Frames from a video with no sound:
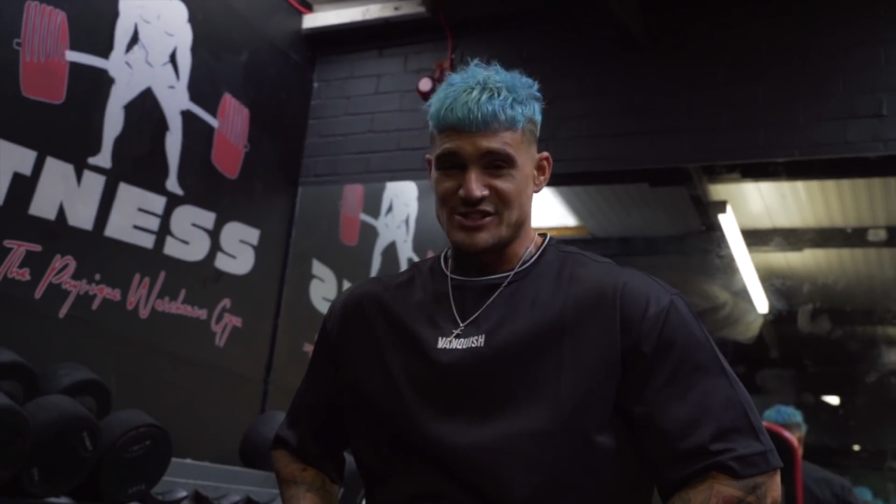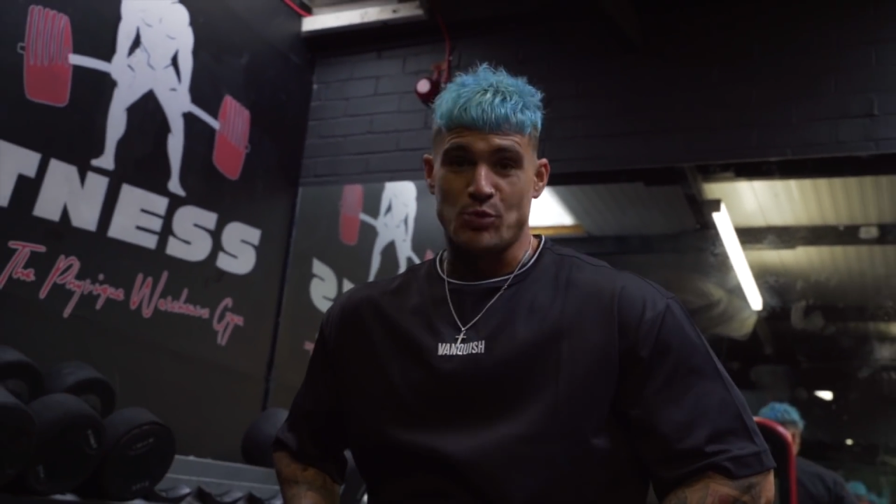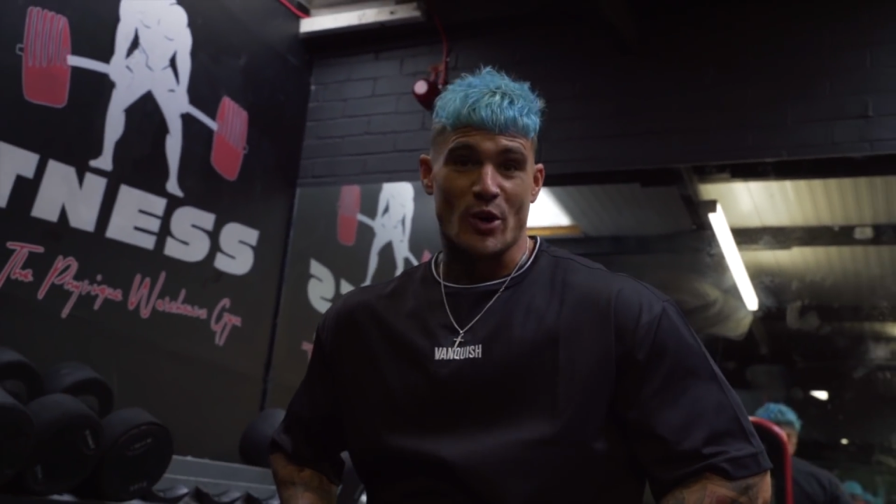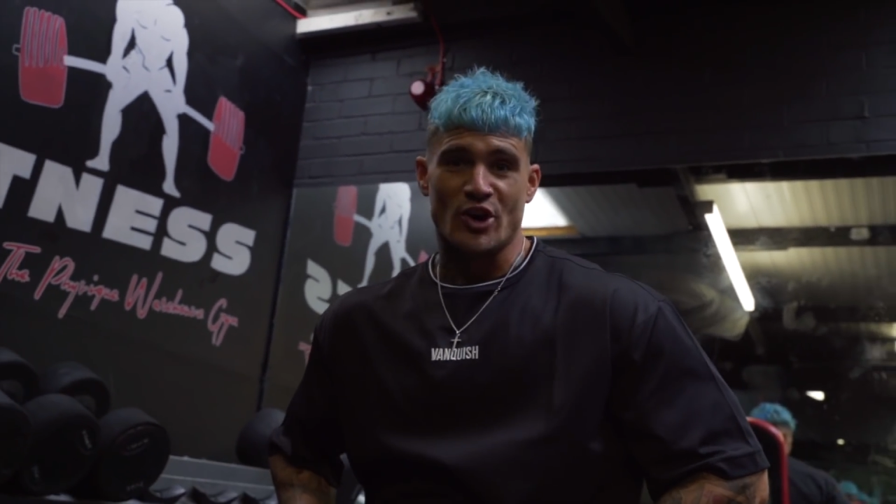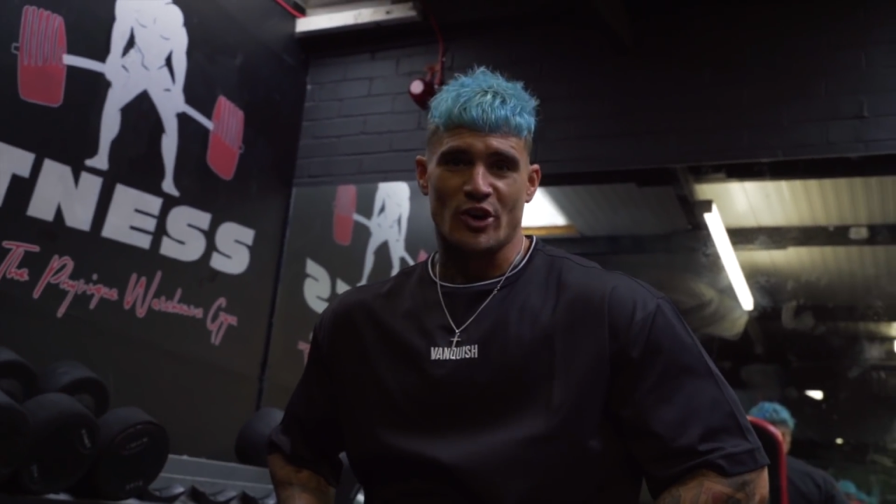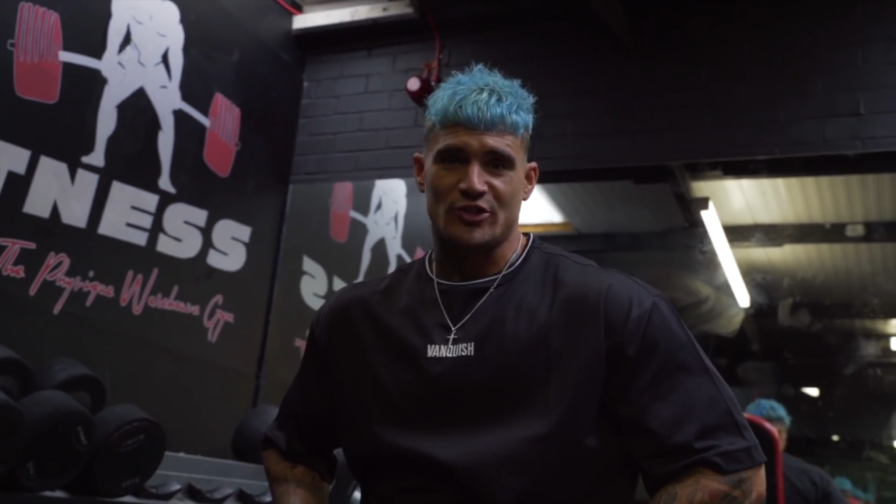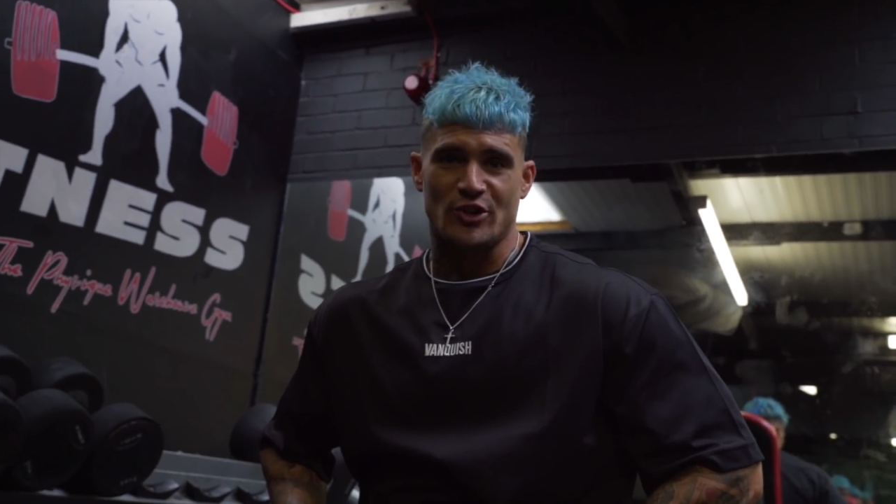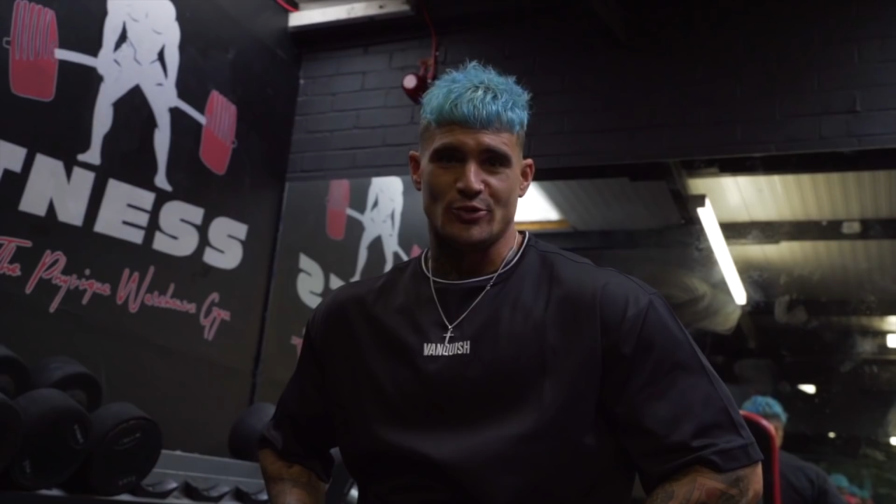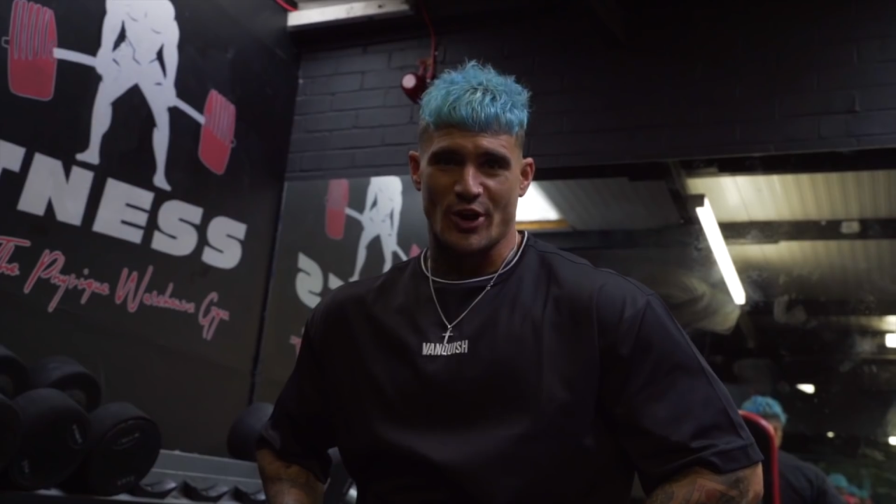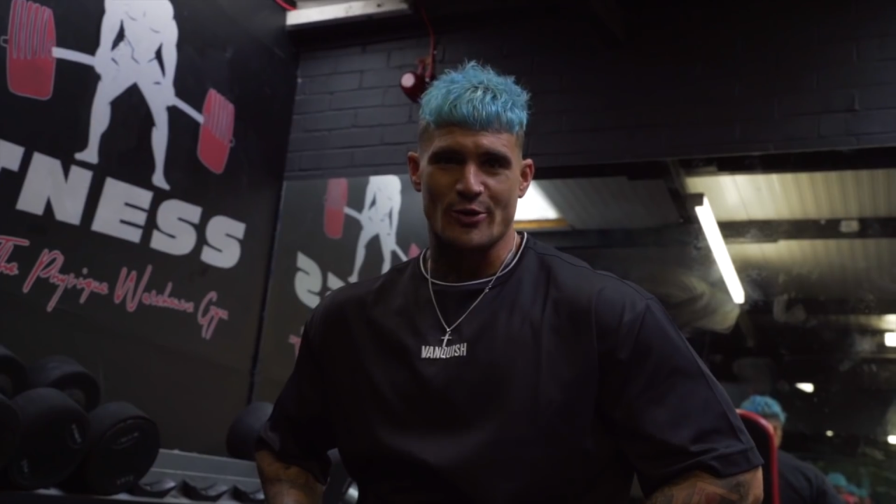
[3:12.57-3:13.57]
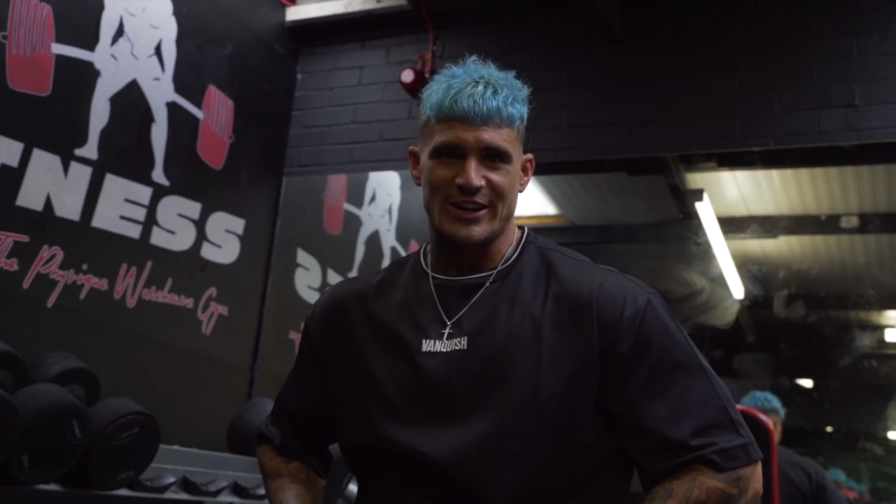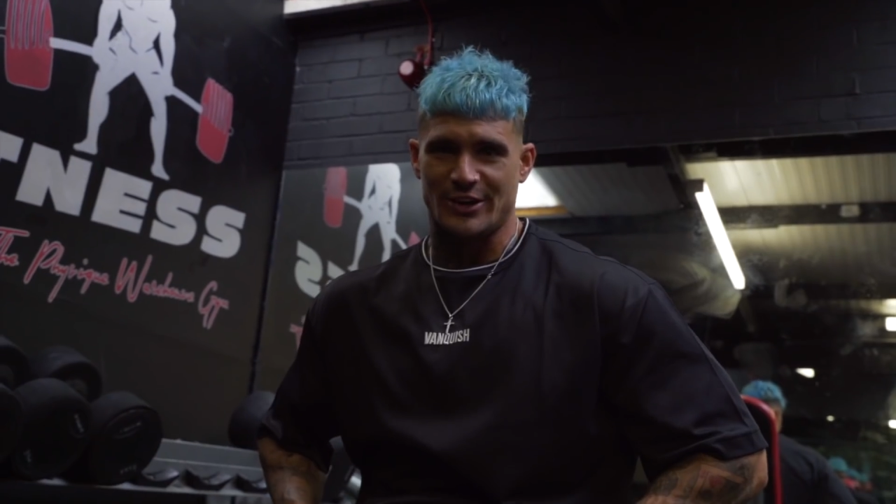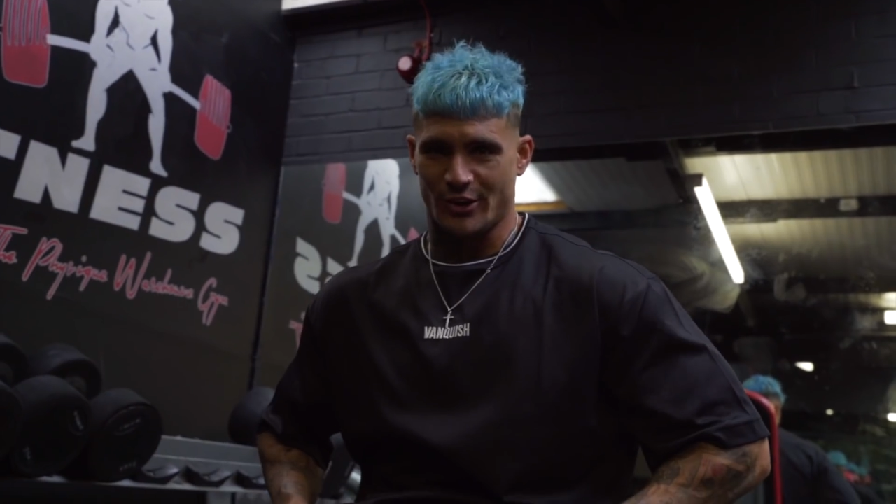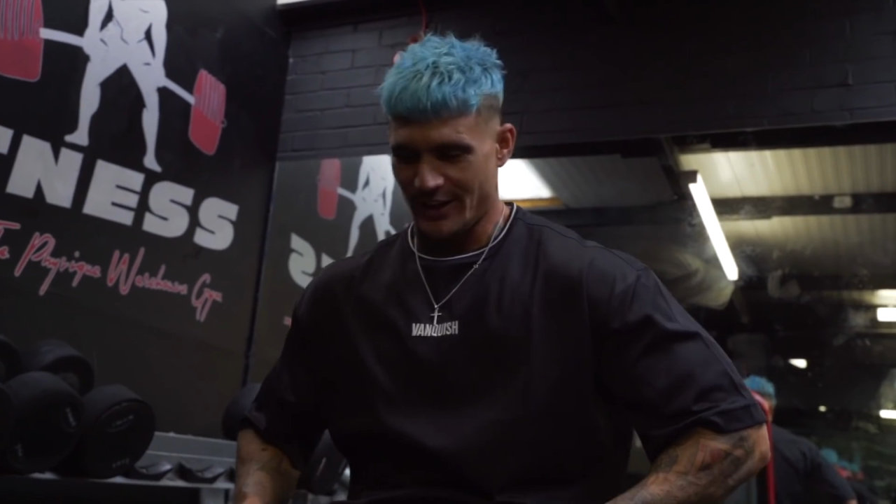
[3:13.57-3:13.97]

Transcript: is what not to do. Don't ego